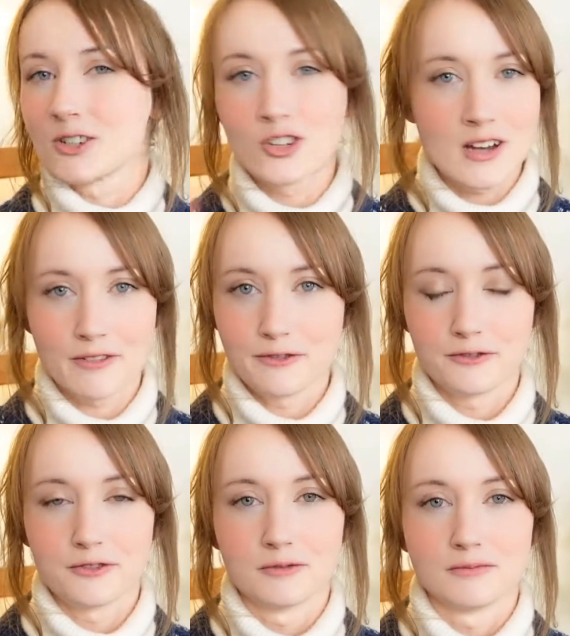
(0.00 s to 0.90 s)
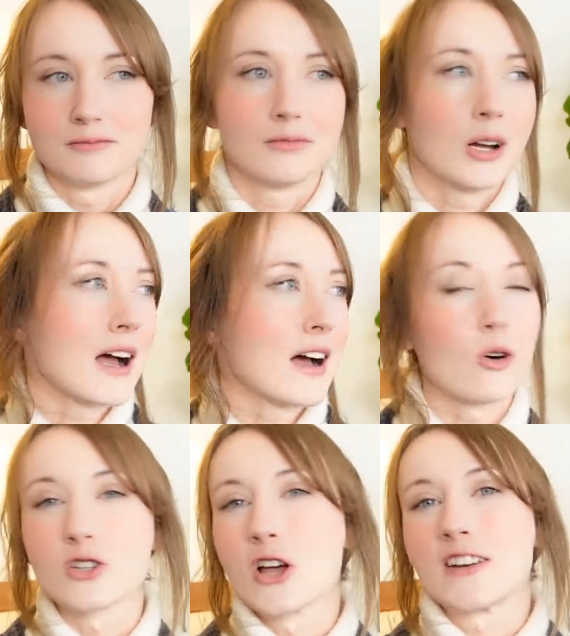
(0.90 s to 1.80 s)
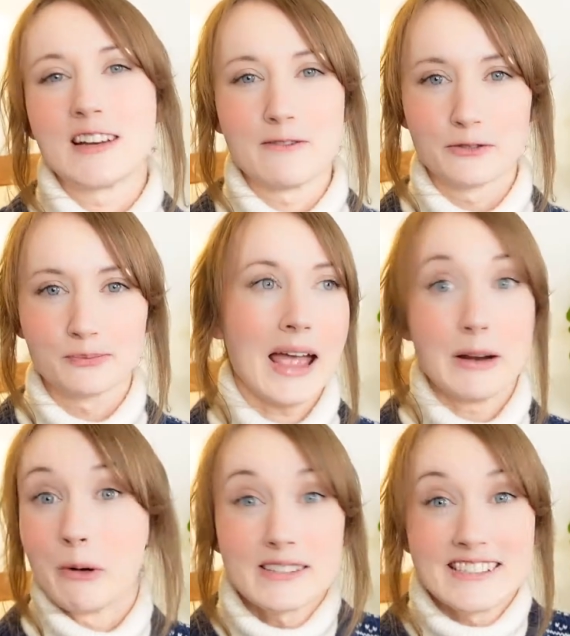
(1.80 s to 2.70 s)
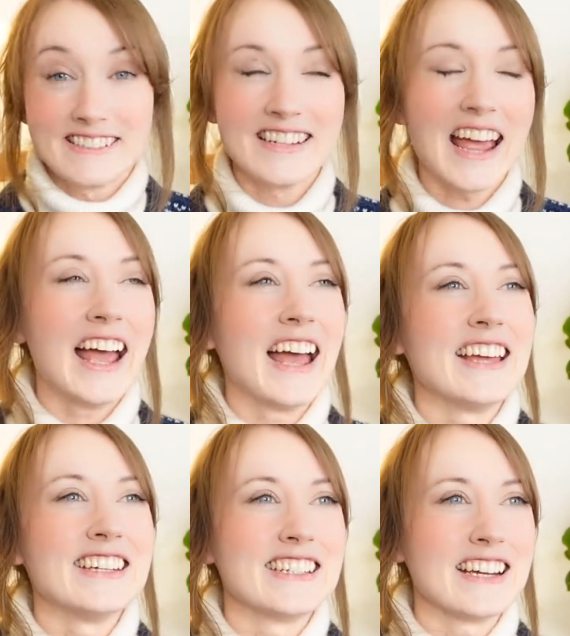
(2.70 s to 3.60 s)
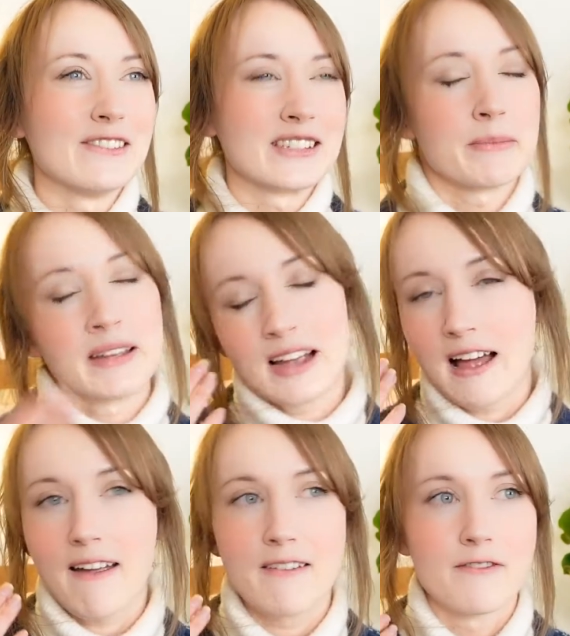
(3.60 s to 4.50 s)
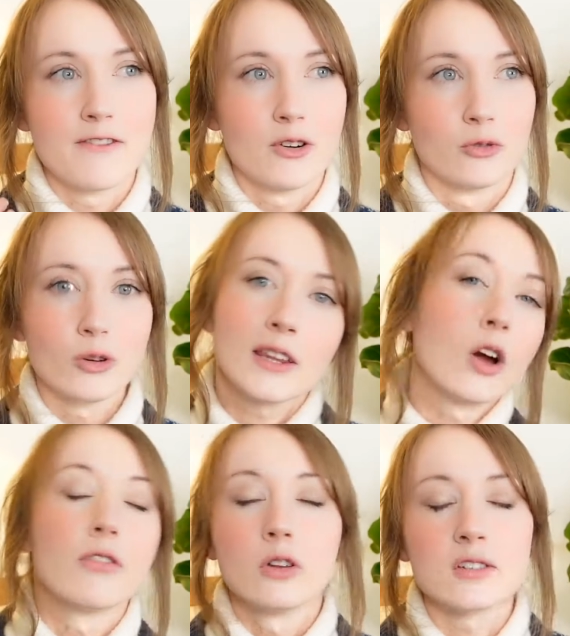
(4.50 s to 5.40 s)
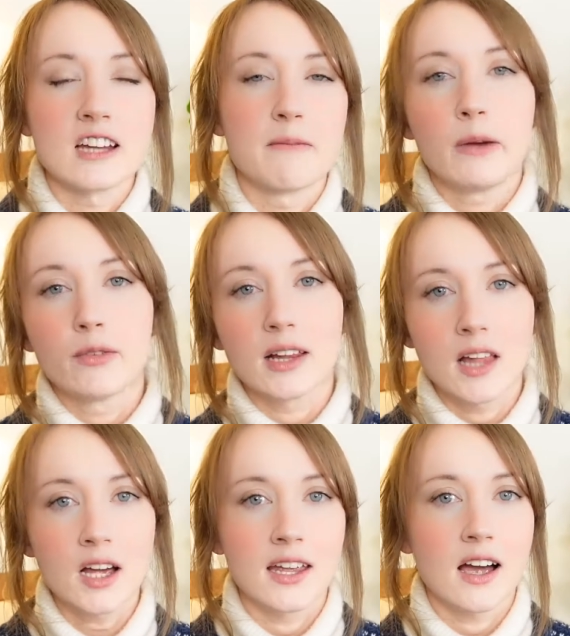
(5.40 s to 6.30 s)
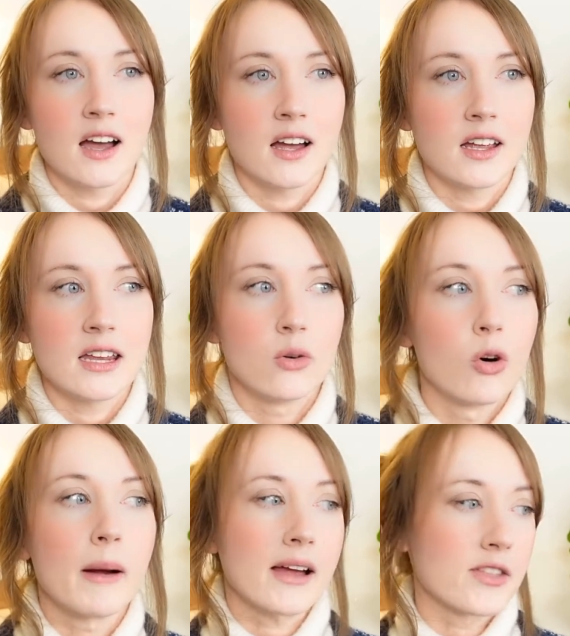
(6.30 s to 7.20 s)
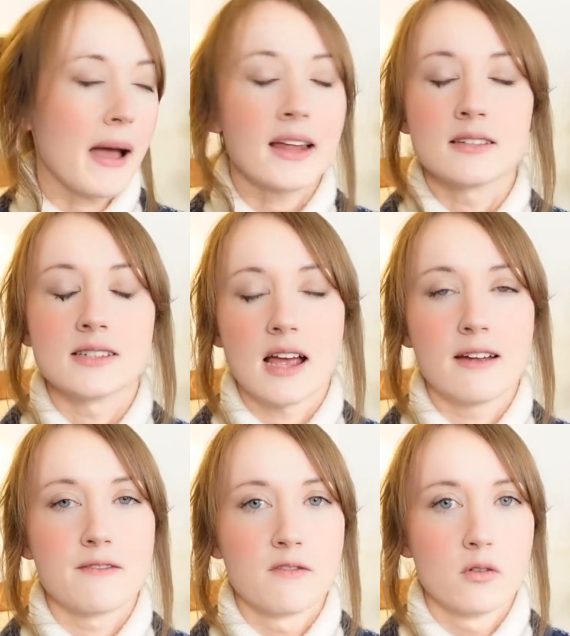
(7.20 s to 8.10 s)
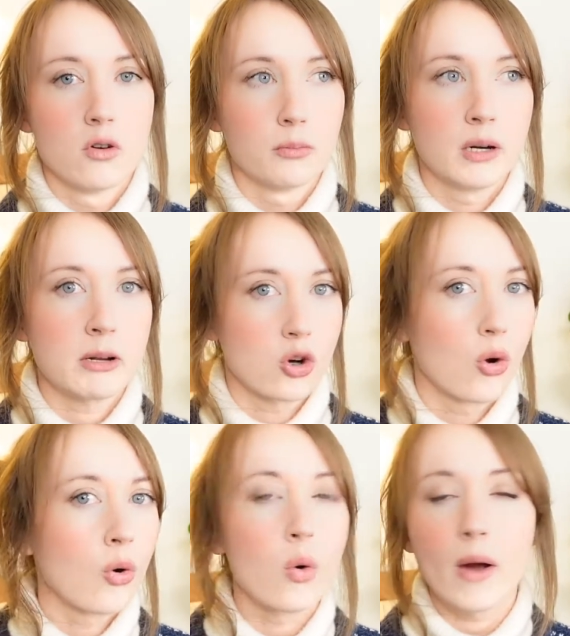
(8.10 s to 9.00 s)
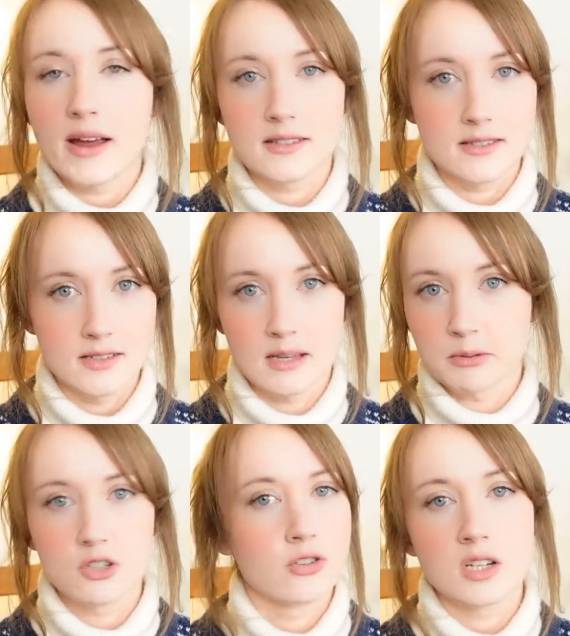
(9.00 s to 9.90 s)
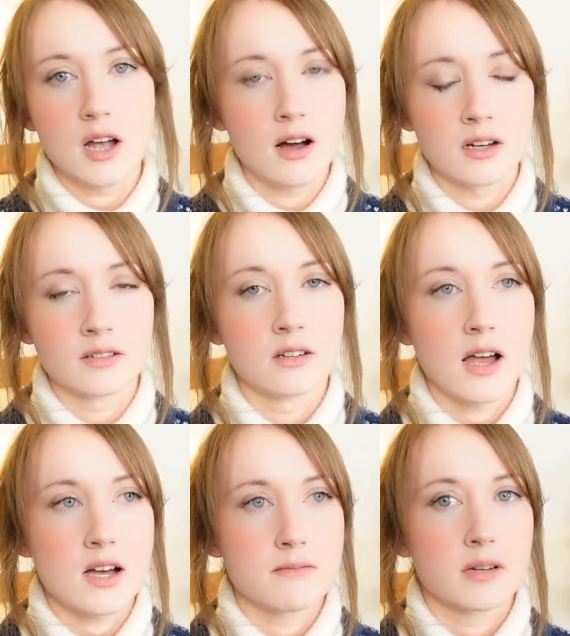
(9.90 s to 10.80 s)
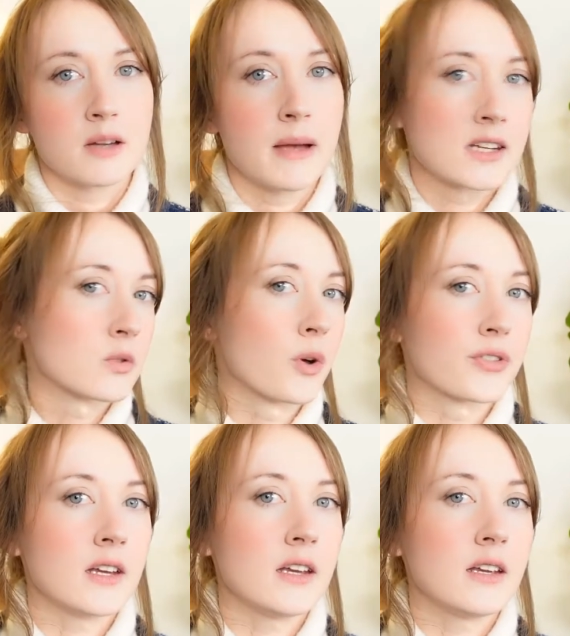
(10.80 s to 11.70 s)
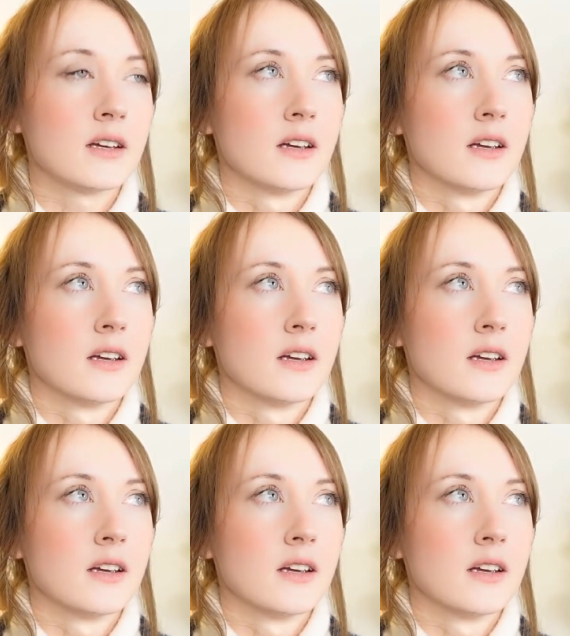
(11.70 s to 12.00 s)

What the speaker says: a good enough alternative. And it wasn't. And it was something I've really overlooked. I've been really lucky. In all my other patterns, I've pretty much always substituted yarn compared to what the